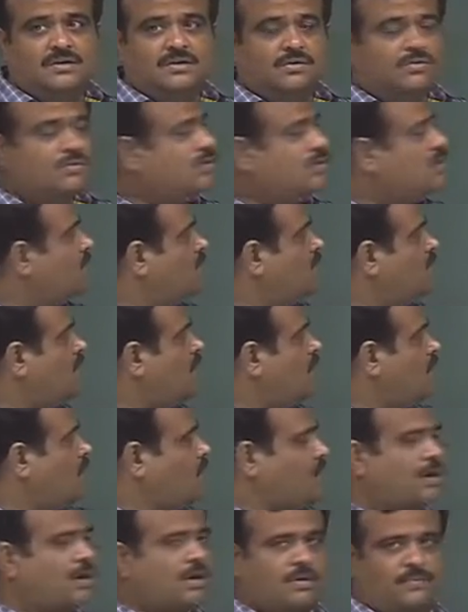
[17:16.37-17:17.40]
will be
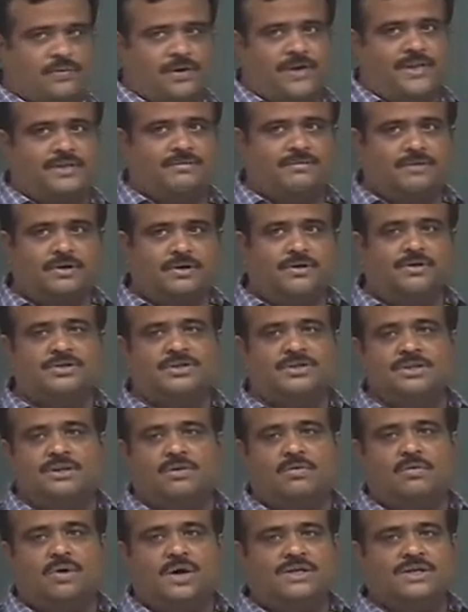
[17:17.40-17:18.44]
order of n, because in
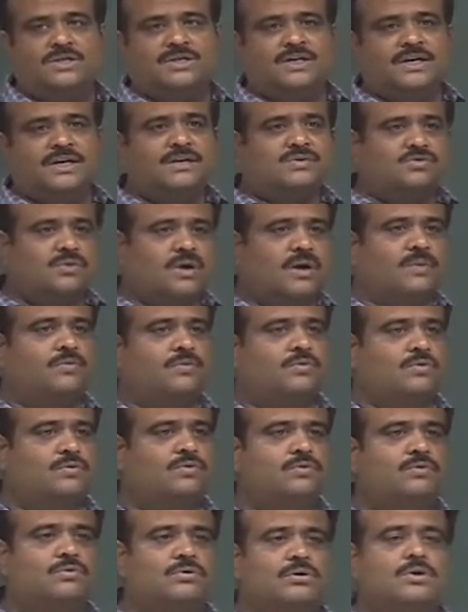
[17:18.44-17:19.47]
the worst case we have
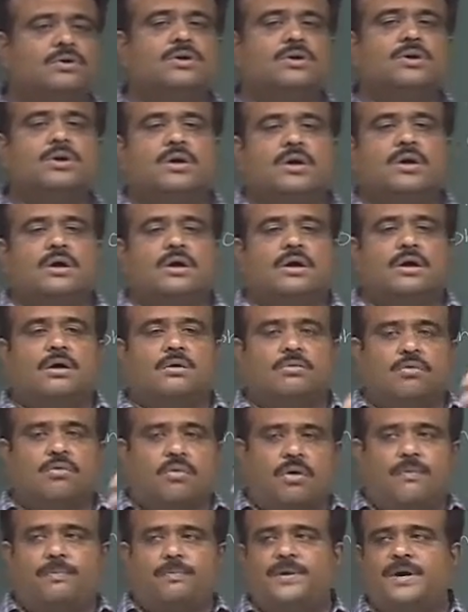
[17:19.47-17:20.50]
to
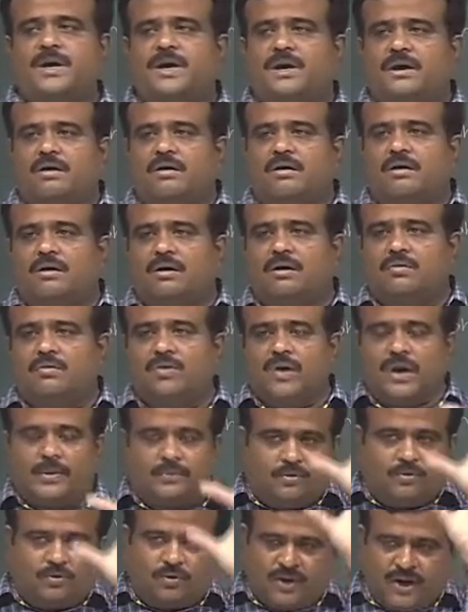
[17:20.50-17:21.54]
copy, or we
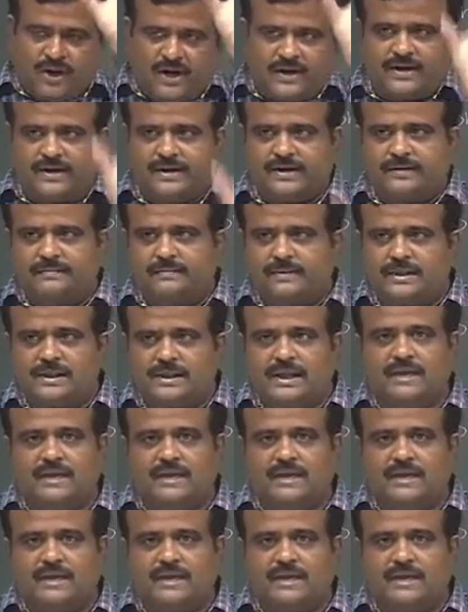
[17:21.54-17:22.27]
have to create a table